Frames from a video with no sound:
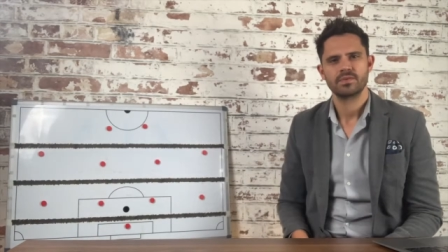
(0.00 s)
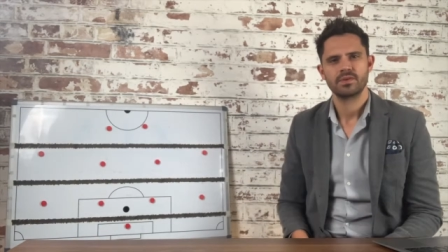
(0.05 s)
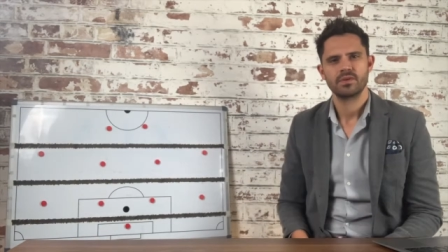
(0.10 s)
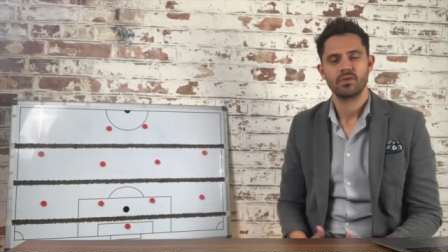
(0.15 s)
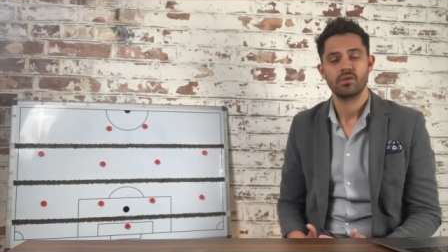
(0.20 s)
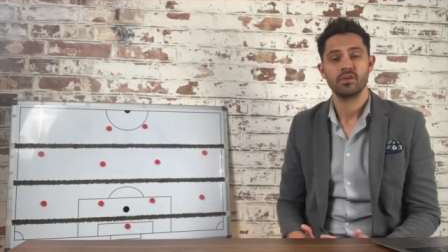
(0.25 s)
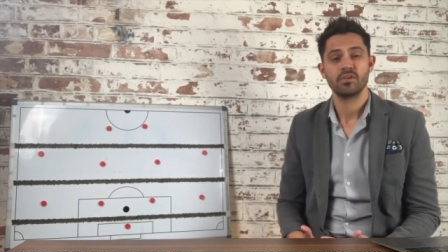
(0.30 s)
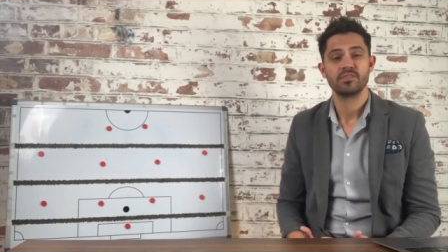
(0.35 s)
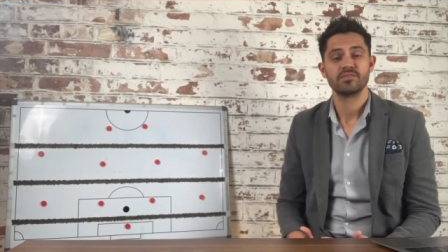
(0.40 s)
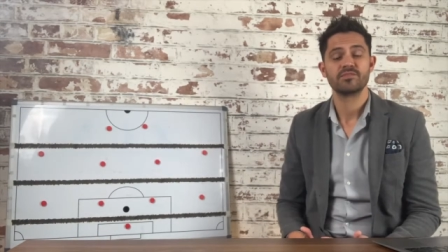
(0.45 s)

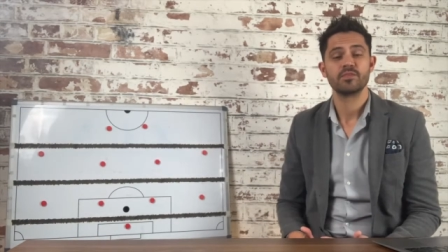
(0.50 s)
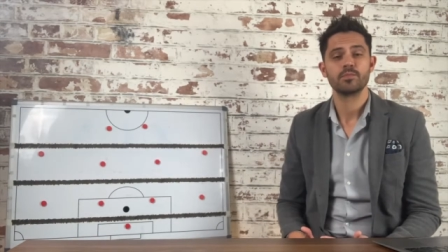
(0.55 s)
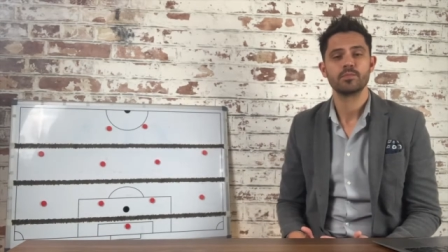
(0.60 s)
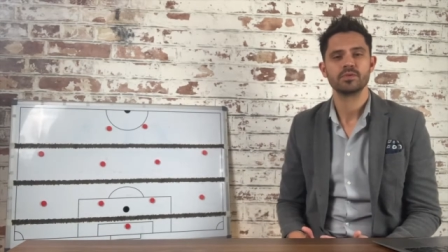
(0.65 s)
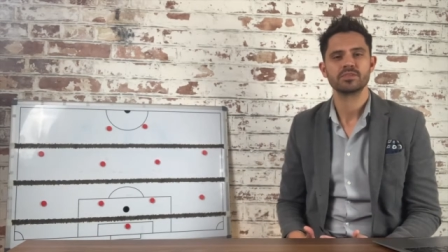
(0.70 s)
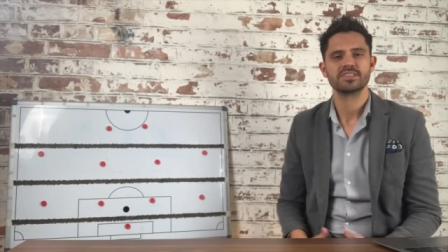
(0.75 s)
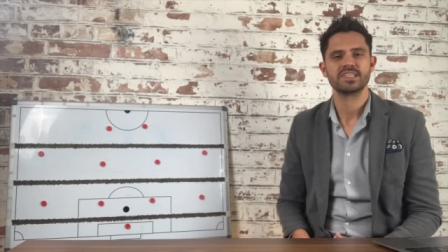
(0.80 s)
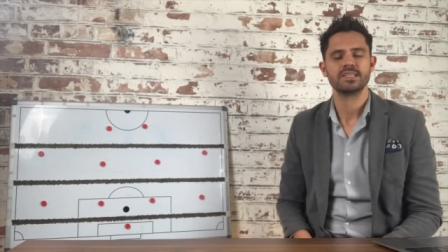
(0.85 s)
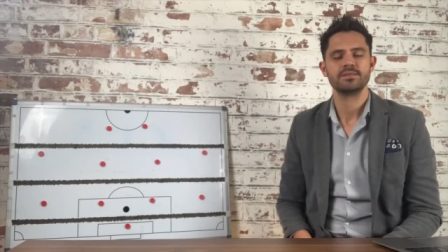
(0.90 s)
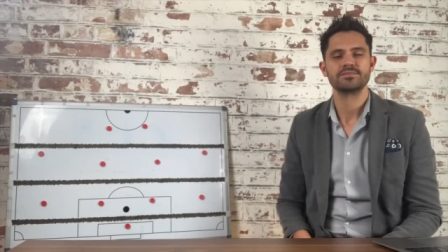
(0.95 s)
All
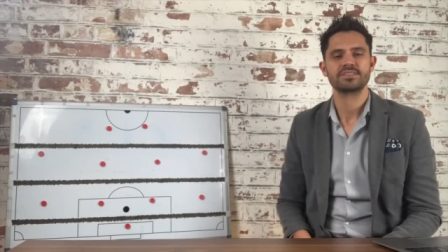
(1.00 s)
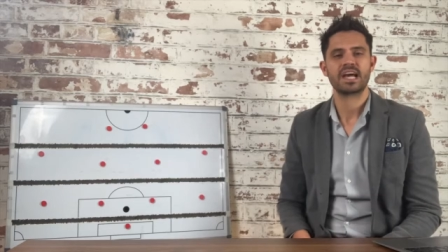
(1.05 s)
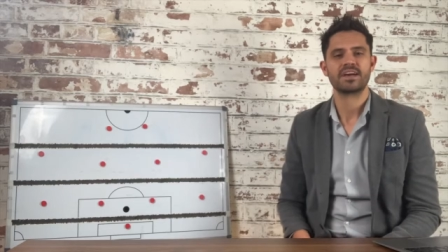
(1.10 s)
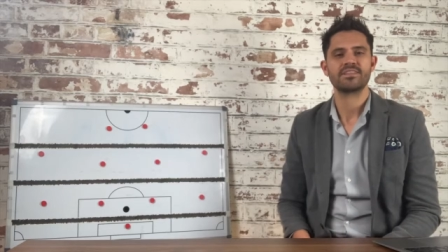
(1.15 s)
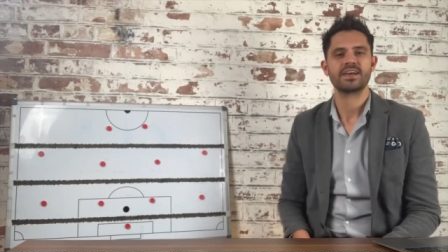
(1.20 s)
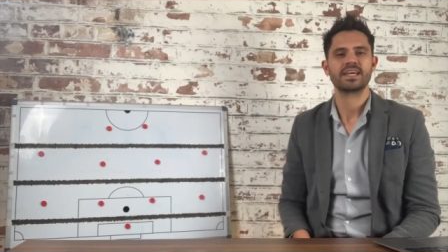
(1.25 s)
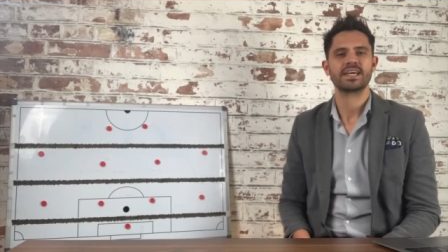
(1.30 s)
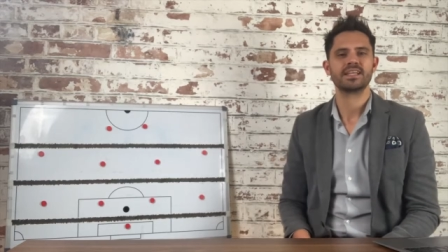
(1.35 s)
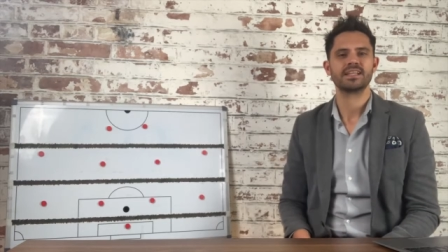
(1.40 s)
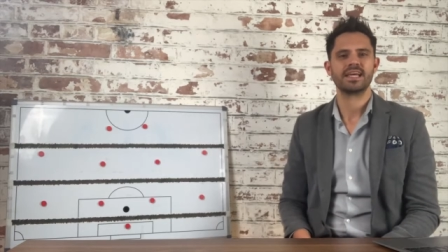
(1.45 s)
football teams have
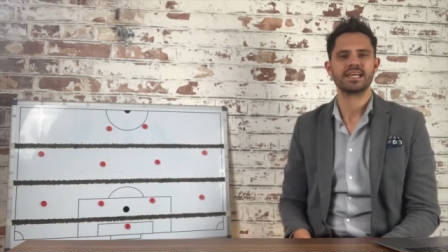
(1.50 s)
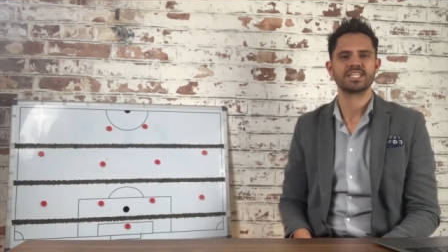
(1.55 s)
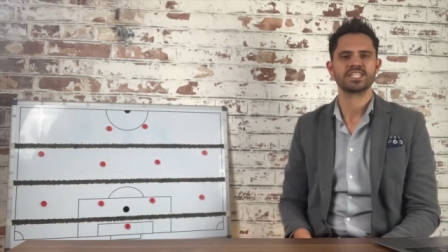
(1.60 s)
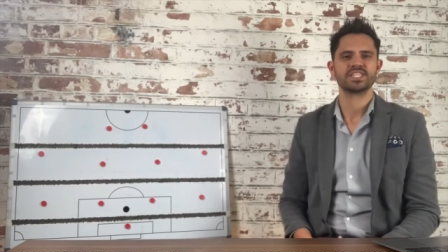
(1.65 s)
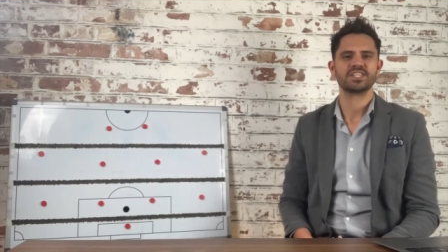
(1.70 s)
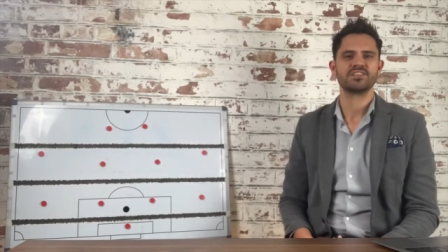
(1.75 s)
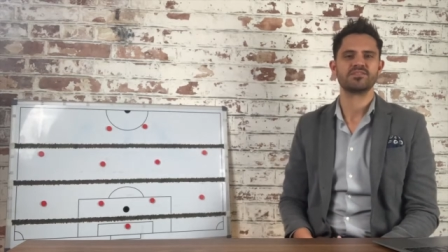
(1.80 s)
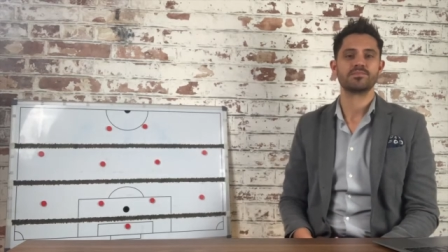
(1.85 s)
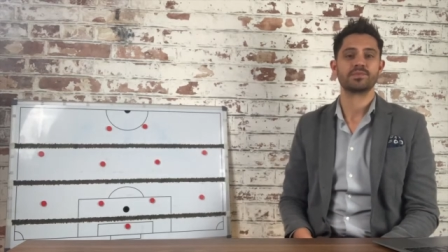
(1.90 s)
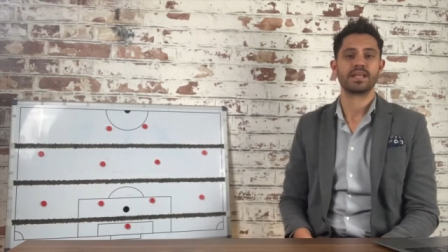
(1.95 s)
a
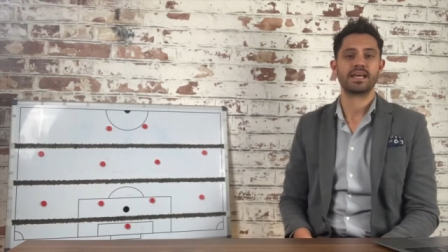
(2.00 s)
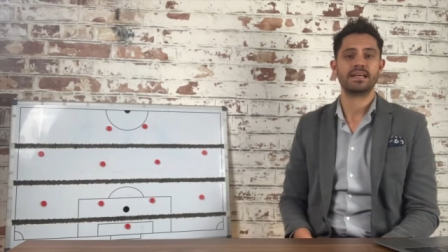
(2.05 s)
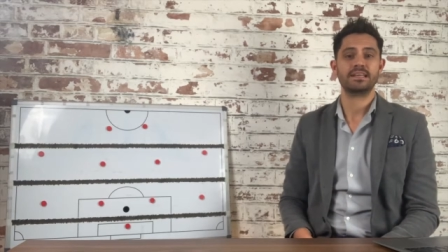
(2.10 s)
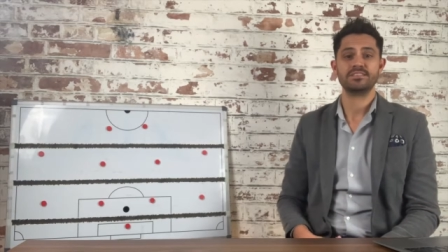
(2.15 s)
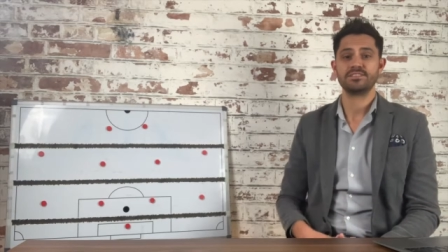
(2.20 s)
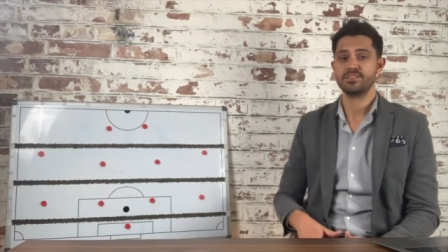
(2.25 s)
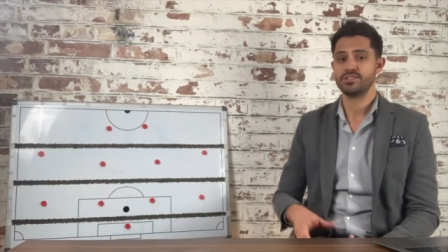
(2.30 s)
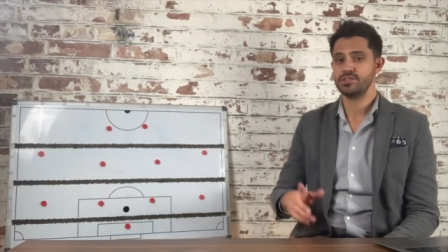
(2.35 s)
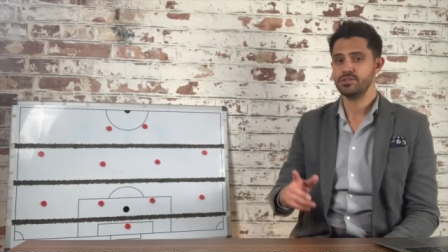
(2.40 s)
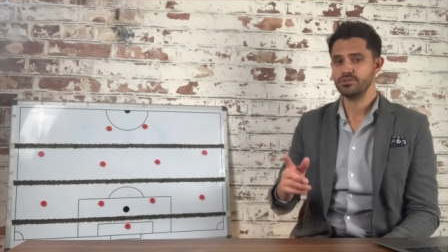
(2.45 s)
collection of
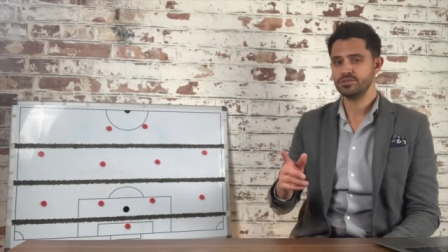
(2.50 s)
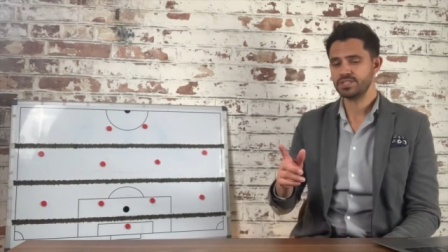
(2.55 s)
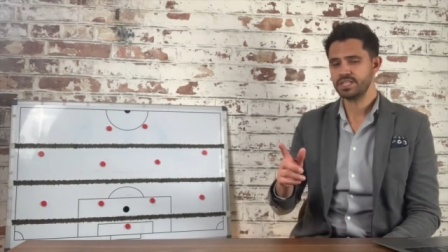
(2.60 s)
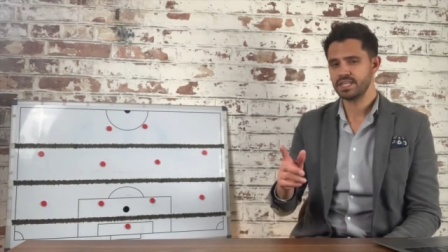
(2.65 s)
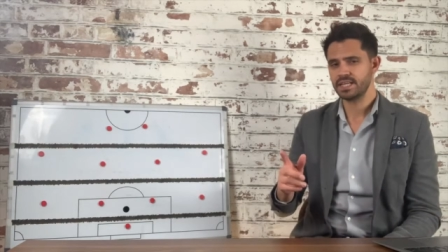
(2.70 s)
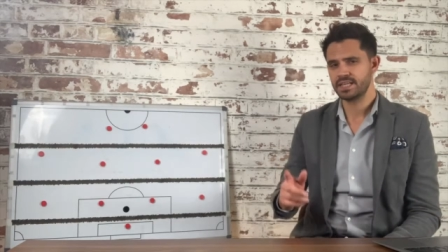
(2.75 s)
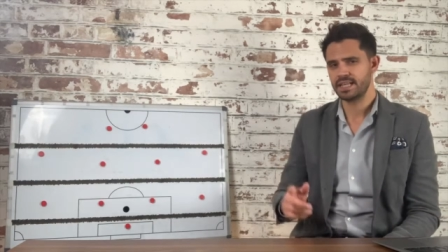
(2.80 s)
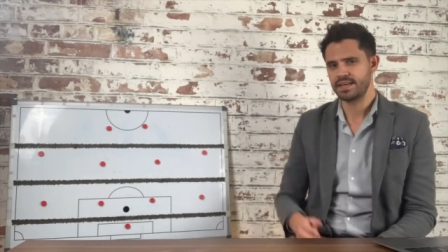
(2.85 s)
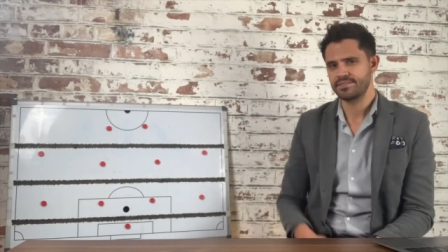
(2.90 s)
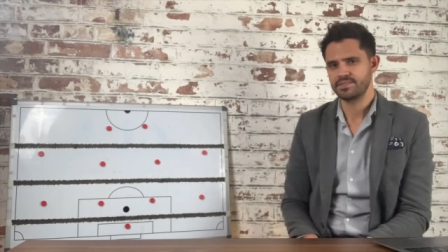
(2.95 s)
players, usually
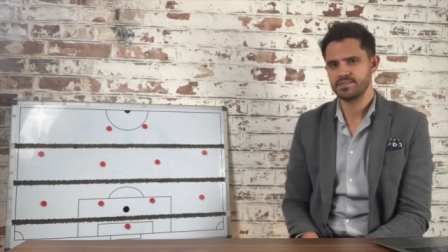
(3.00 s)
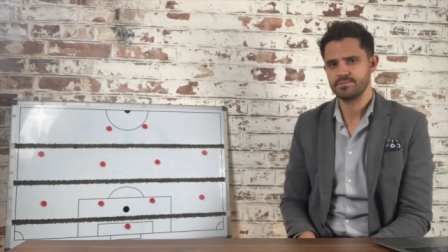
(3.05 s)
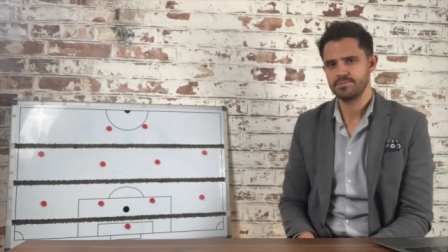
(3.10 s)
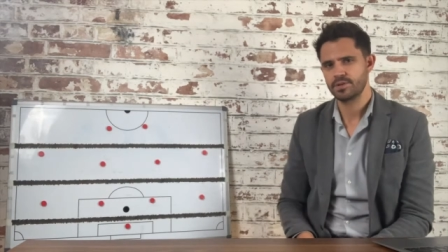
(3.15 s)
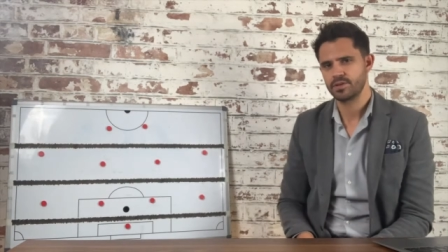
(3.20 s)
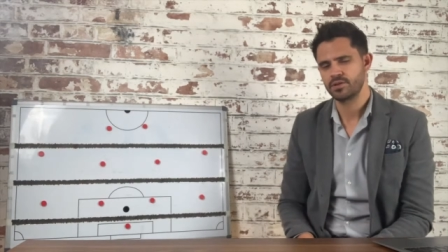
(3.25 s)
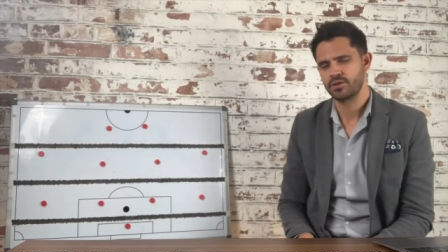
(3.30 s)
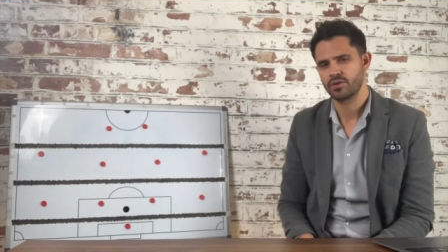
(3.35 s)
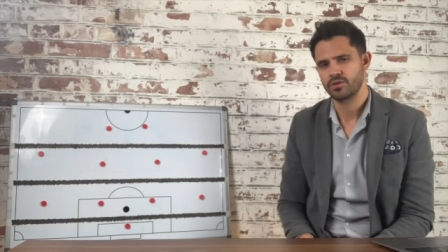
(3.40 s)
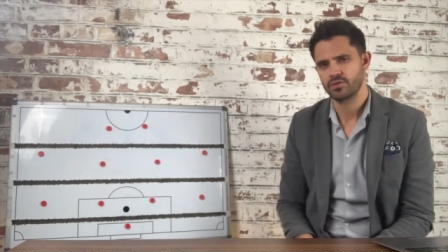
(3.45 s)
11,
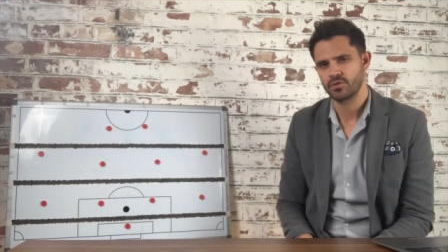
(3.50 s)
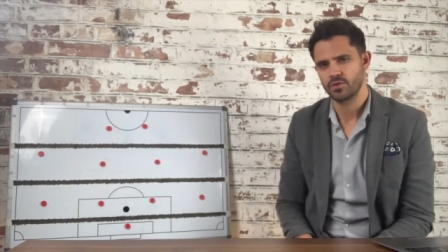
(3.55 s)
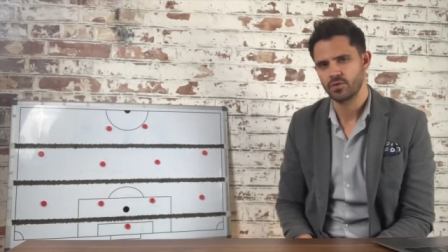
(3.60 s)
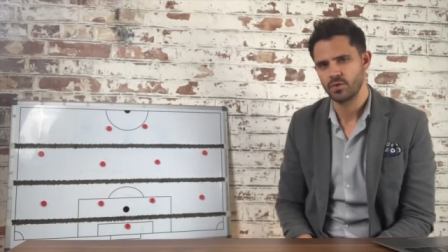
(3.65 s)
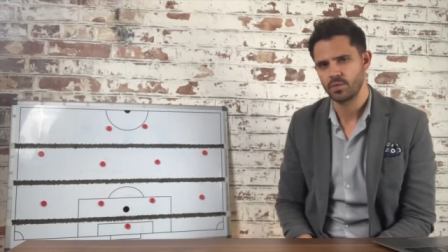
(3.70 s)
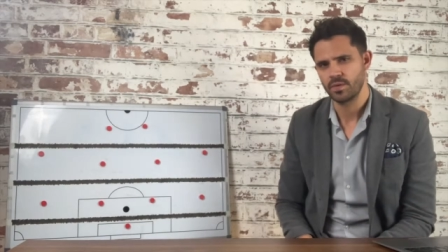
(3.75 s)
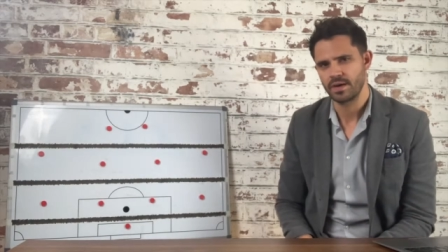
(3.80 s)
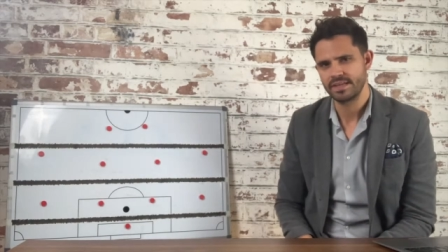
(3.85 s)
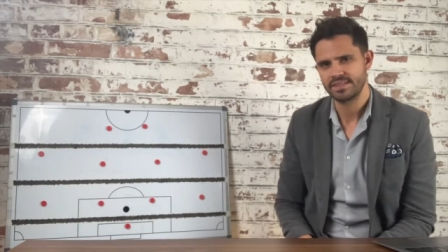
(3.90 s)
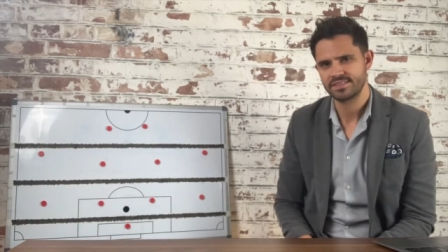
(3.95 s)
but not
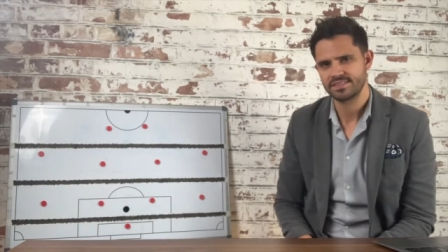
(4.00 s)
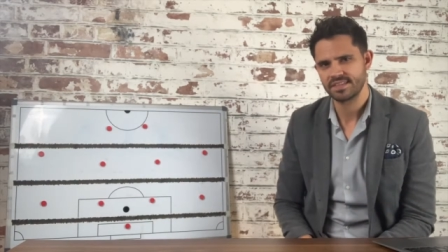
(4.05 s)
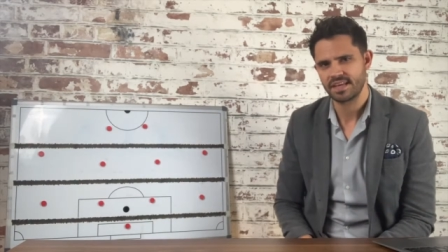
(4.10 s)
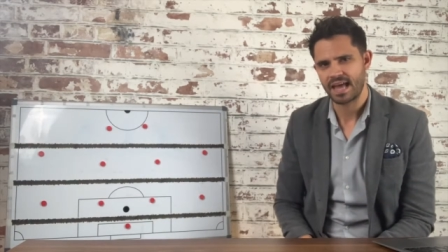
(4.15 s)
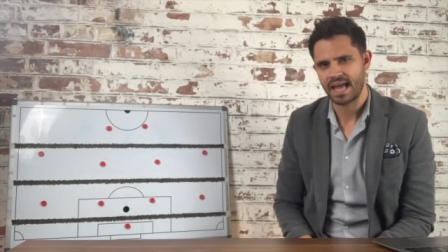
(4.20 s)
always,